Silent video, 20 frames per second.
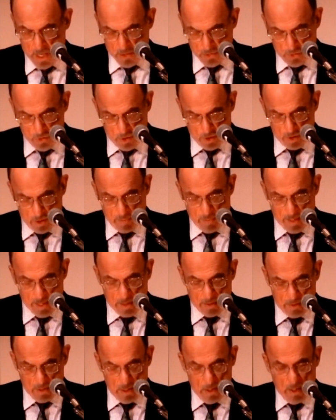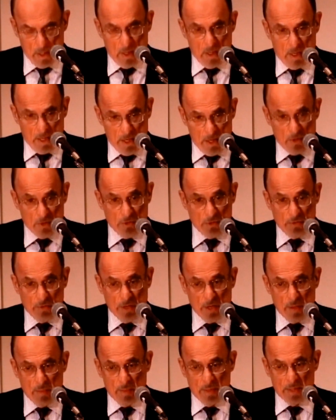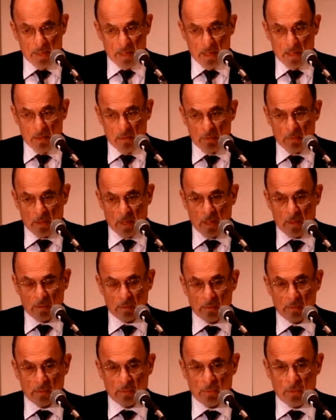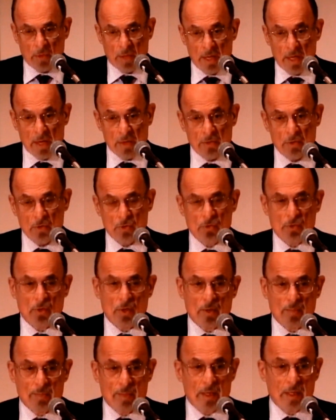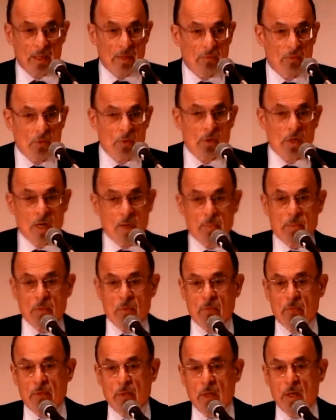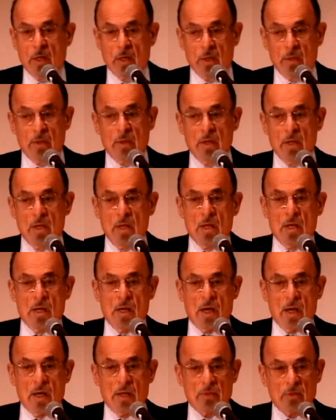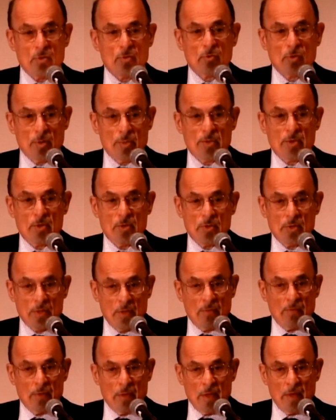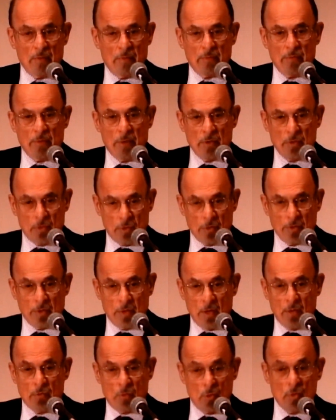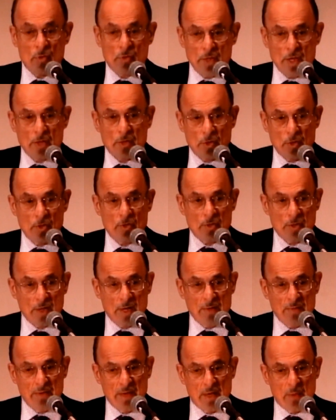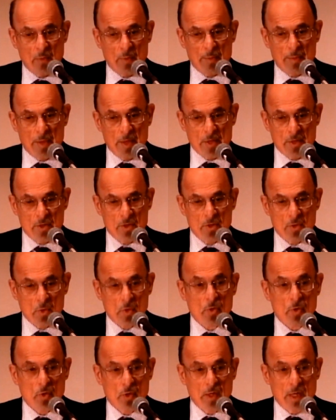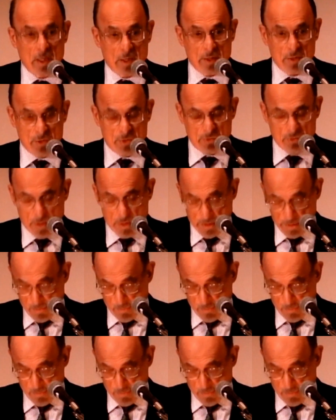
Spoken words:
I'll talk about each of them, and then I'm going to end this talk by giving you a couple of long descriptions of two sessions that I've had with patients, which will illustrate